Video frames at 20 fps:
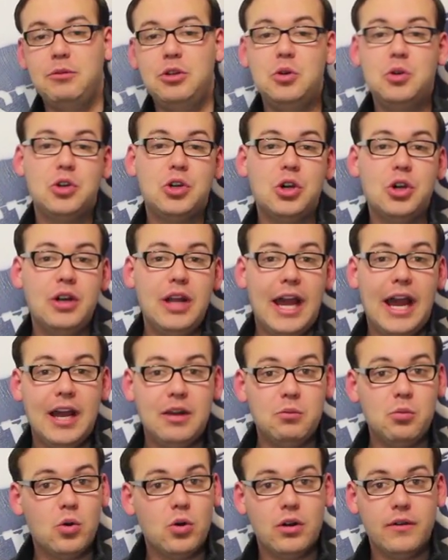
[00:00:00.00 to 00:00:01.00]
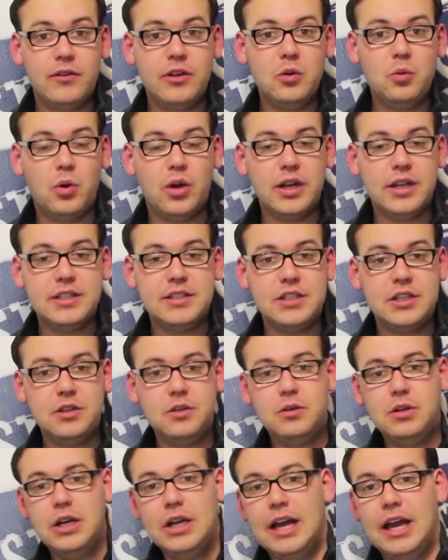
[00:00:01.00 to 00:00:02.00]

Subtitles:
You could add more if you wanted to.